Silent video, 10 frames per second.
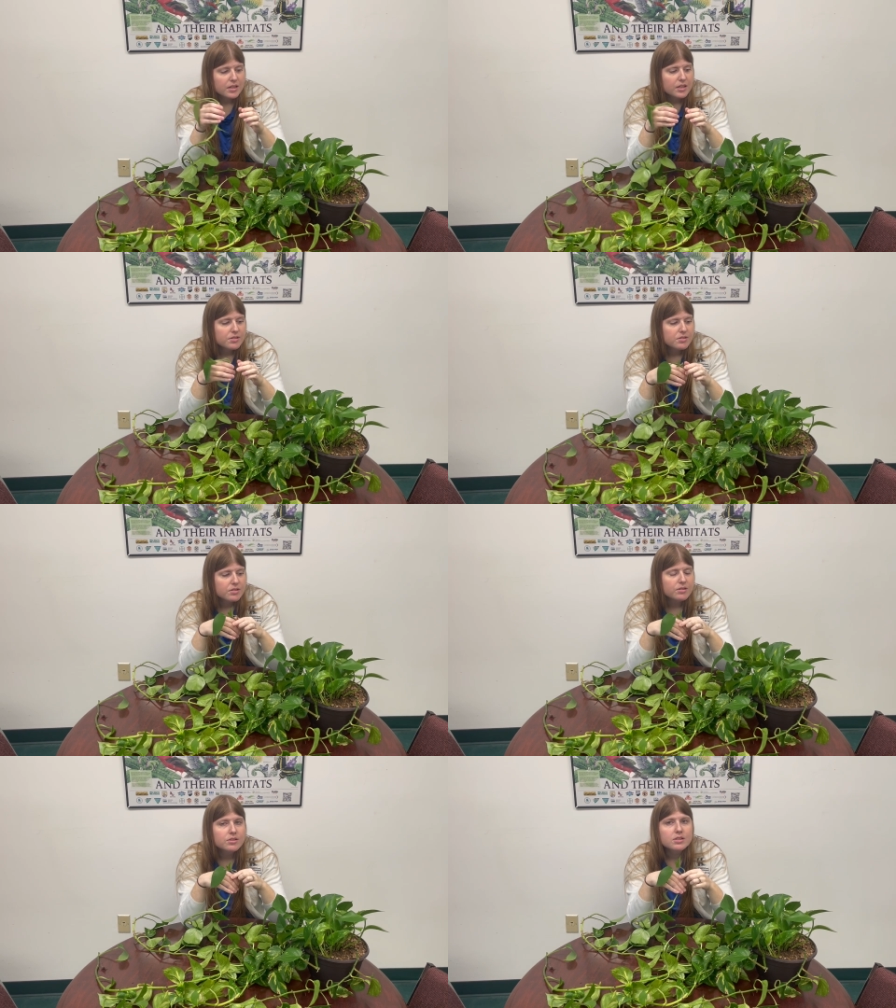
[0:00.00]
So
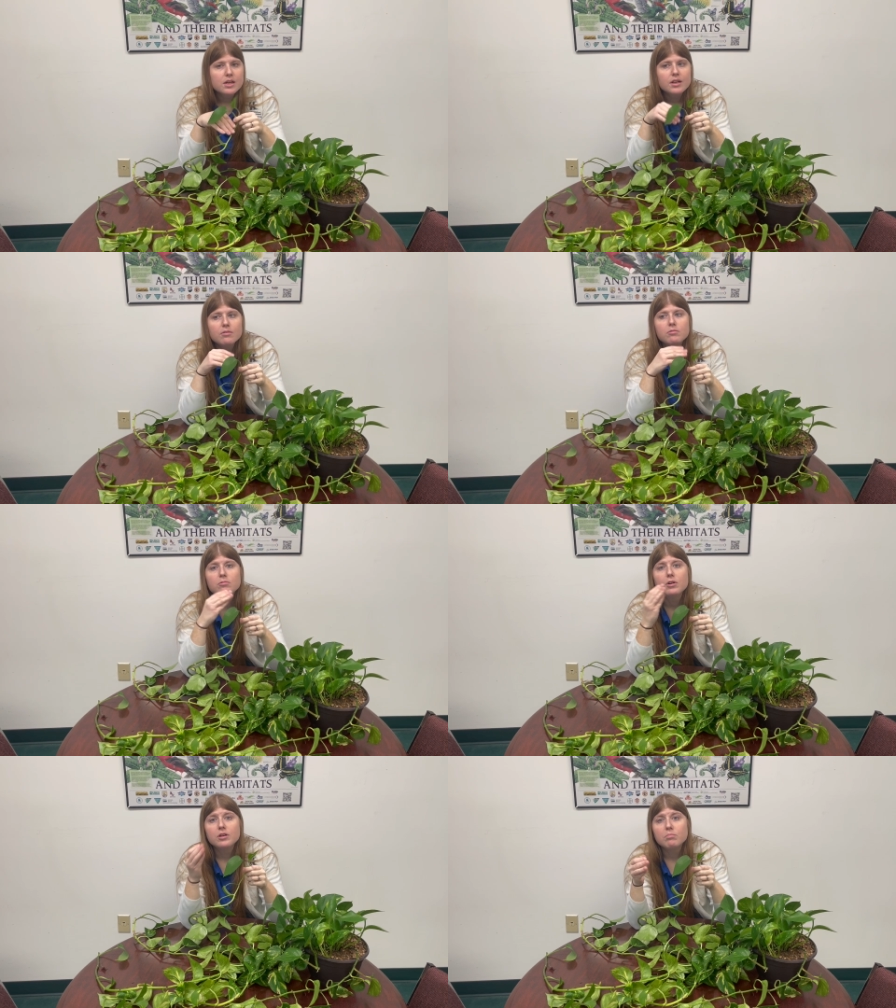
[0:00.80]
you just kind of
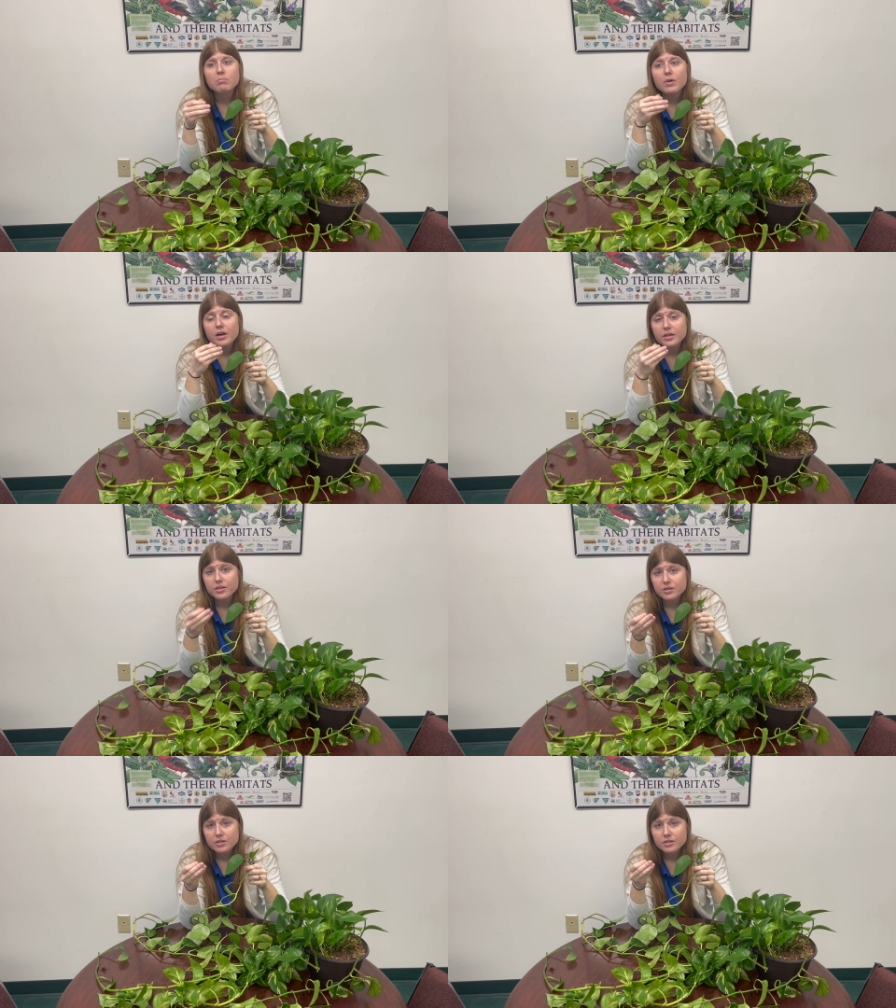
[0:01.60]
want to
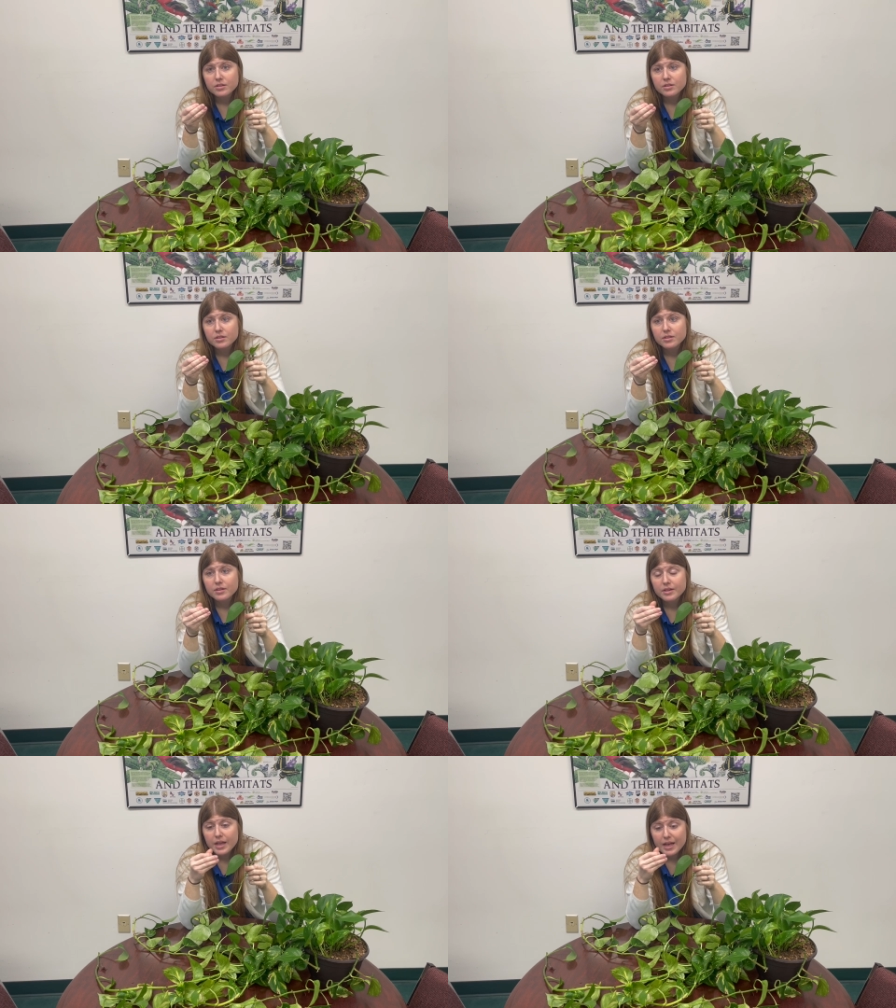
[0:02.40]
monitor
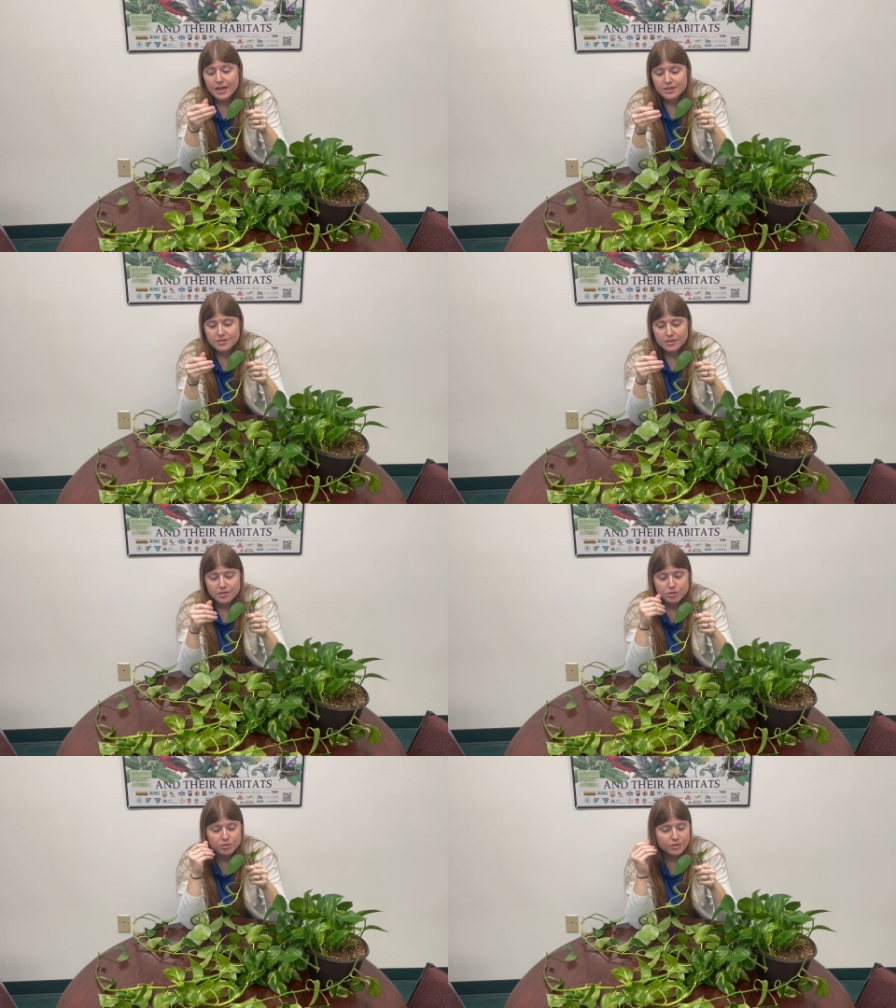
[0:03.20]
that and
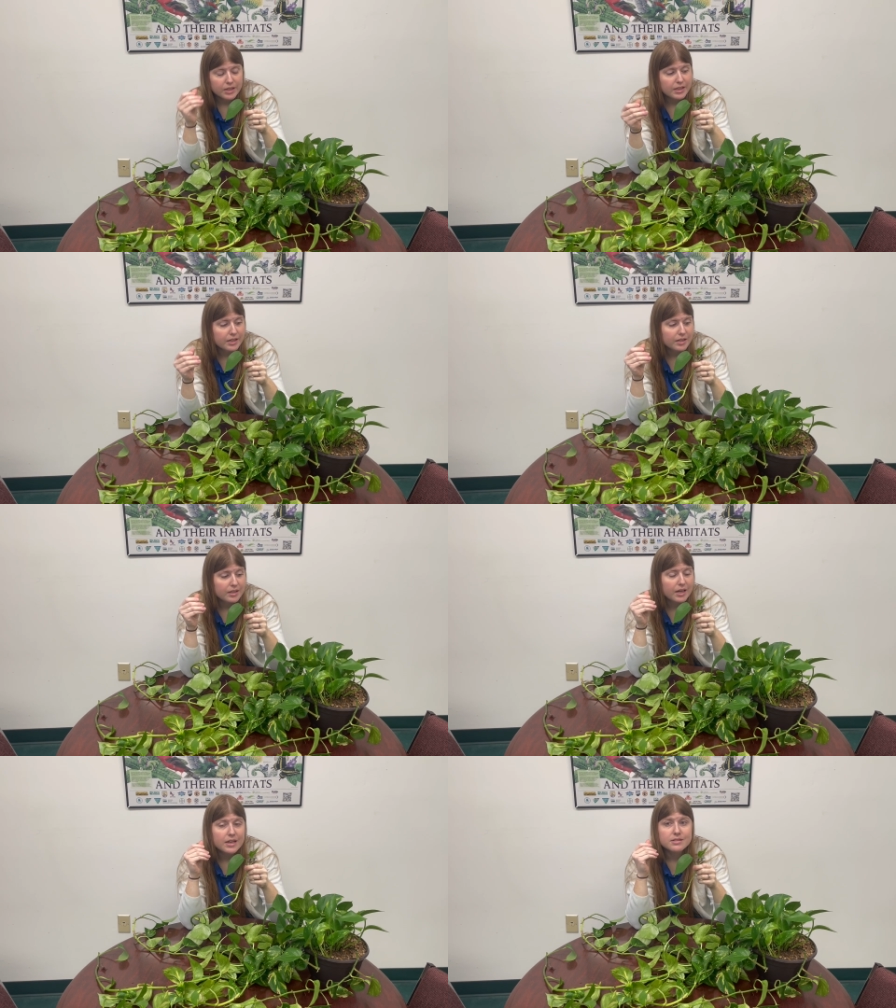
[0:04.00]
treat it
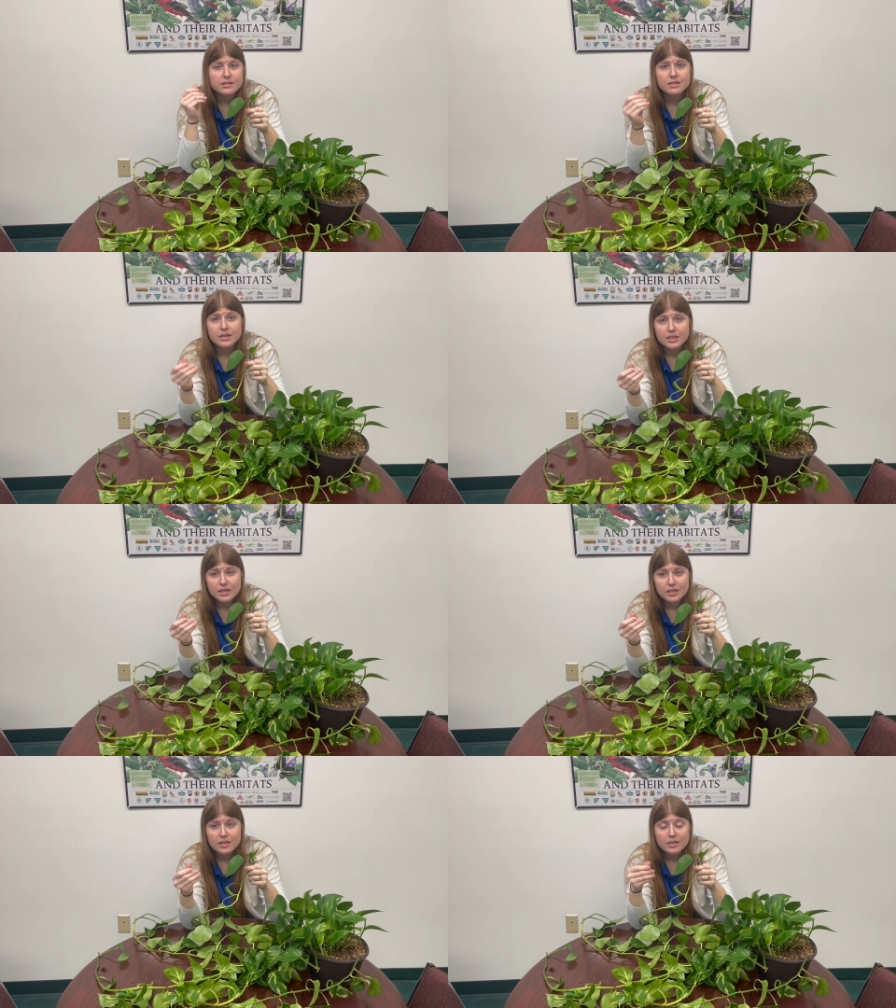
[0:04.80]
as
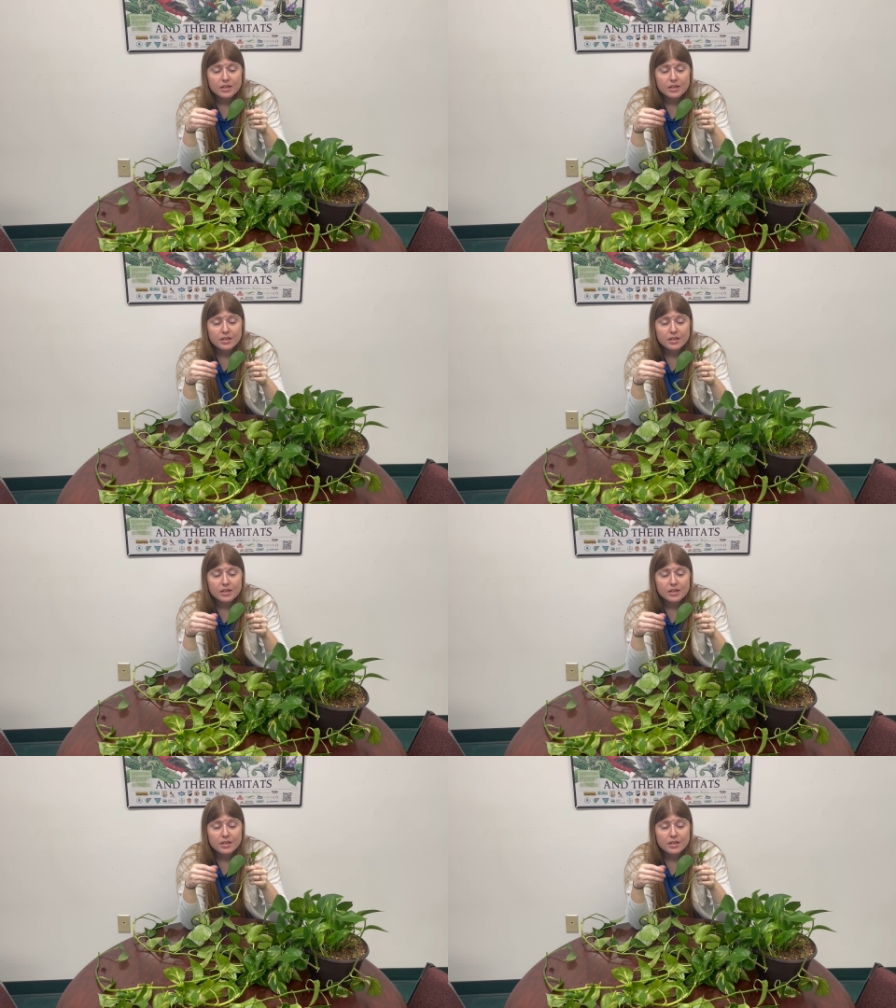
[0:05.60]
needed,